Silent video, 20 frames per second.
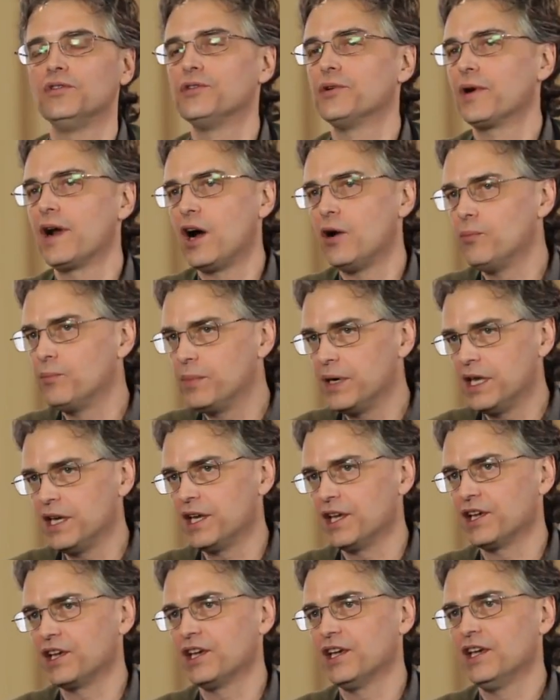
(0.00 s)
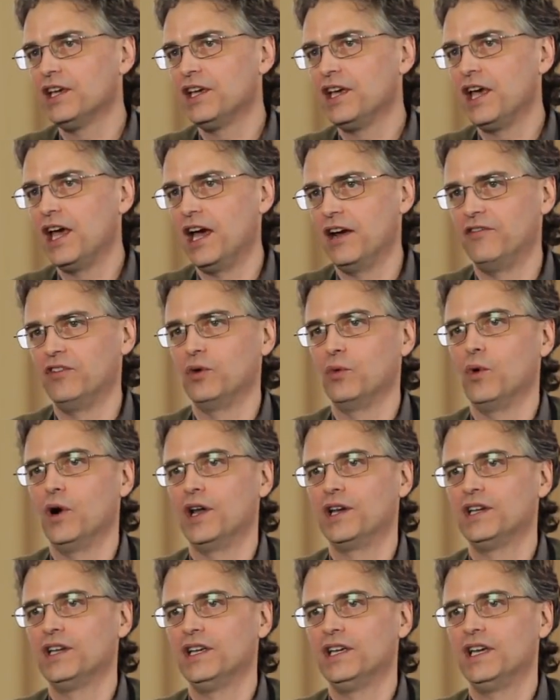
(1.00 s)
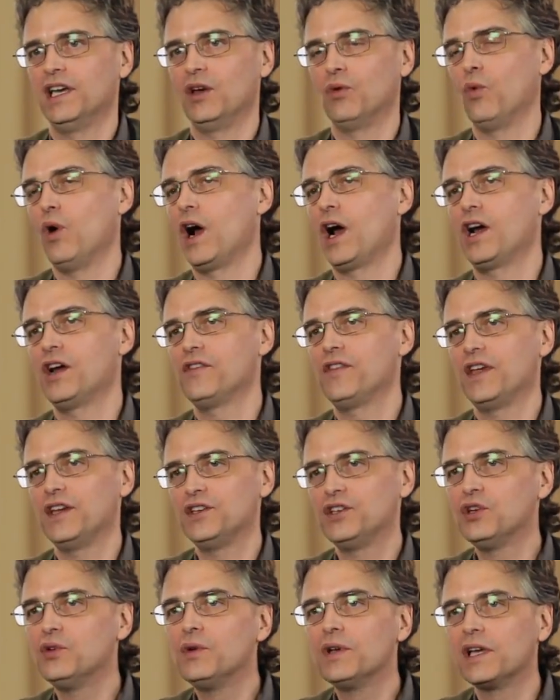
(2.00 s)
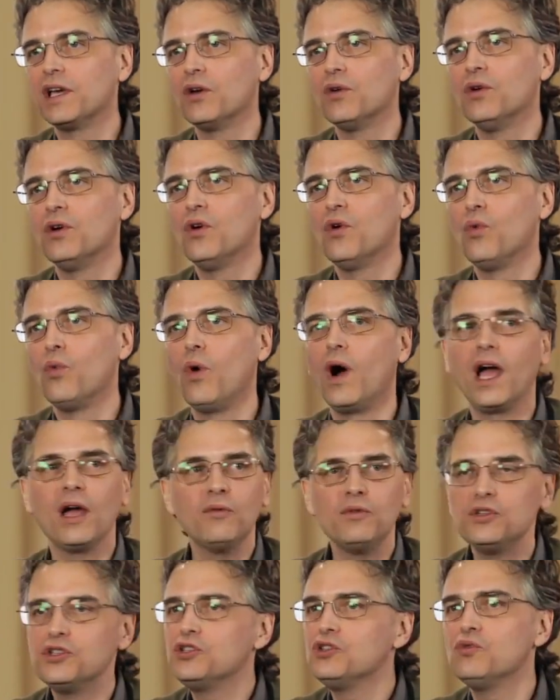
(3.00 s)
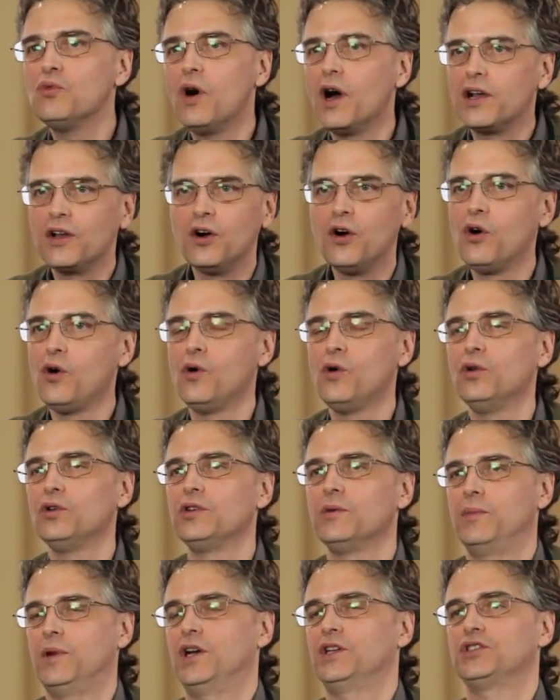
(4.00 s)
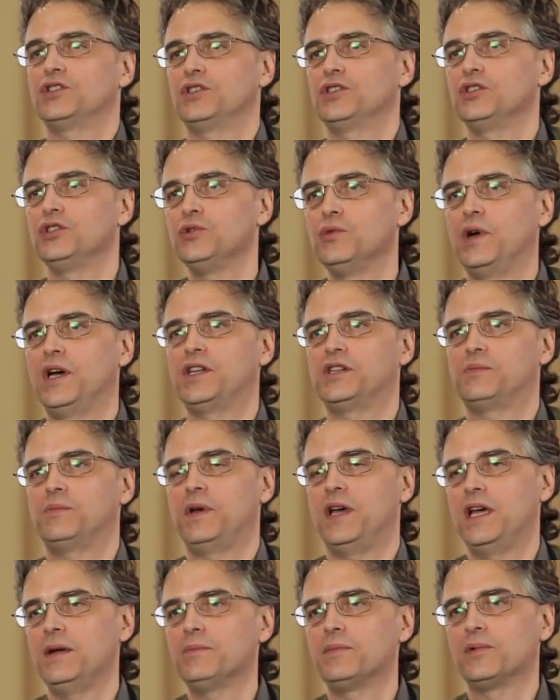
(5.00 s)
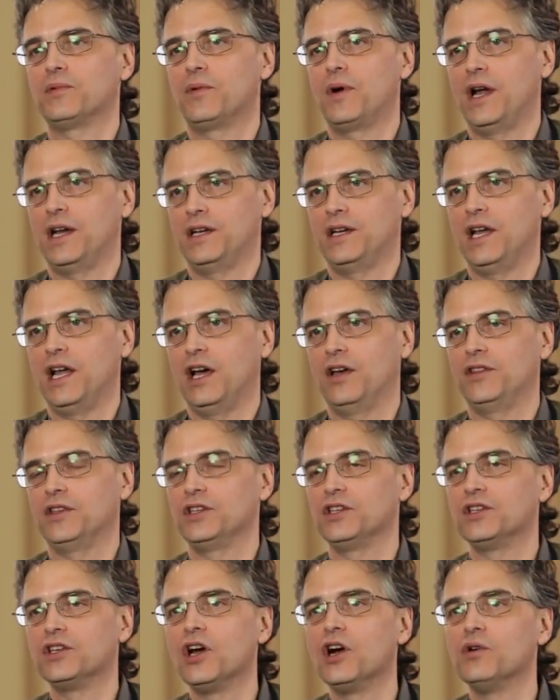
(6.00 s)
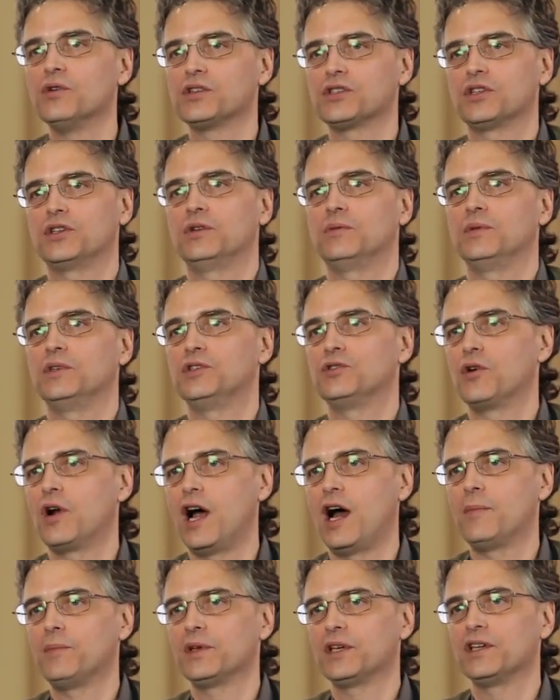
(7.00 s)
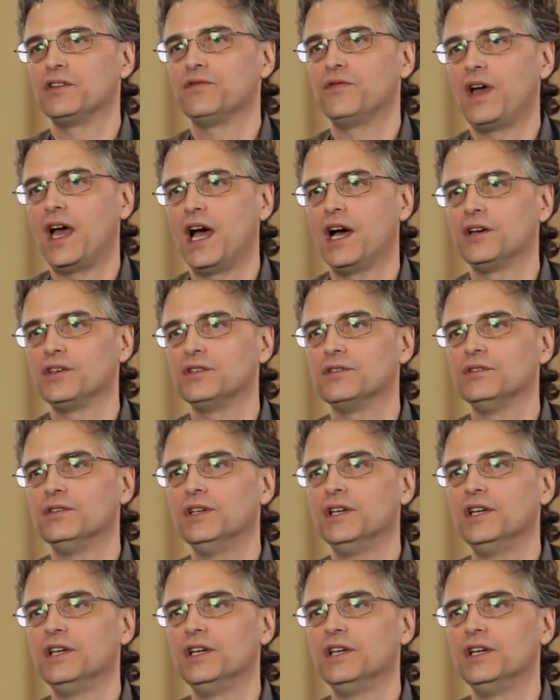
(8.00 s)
They're outbidding everyone. And why are they doing it? Why would you want to hold a bunch of U.S. paper right now that you know is going to be dropping in value?